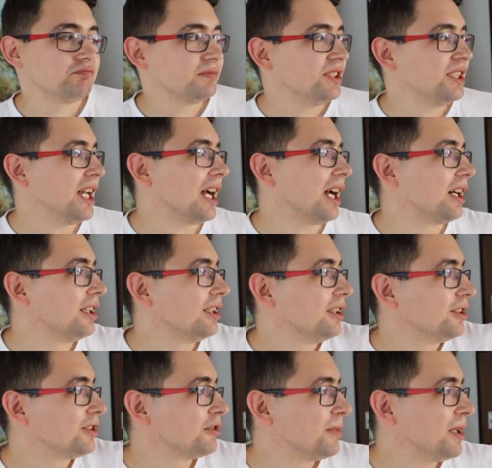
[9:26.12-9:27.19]
yeah,
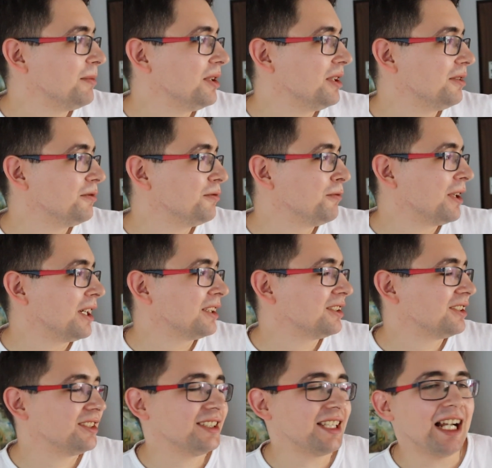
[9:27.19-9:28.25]
so maybe we can
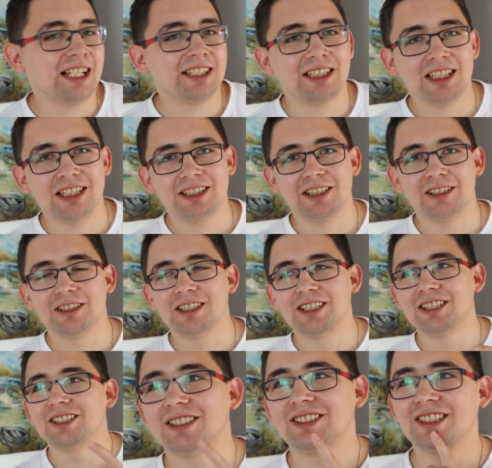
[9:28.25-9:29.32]
start a little
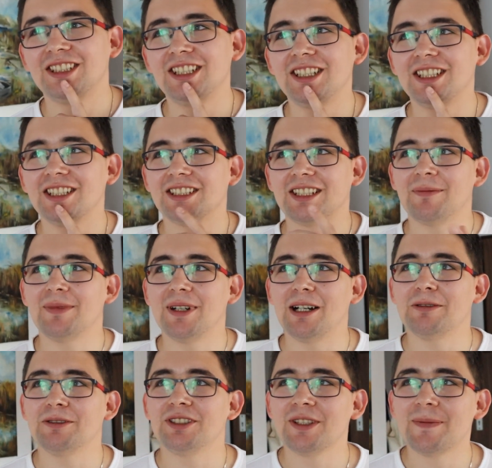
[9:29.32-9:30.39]
series
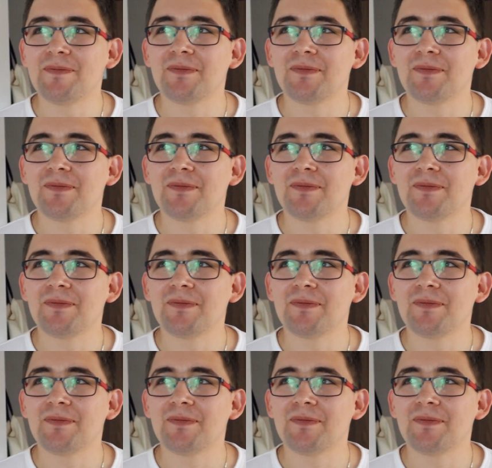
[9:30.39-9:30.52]
about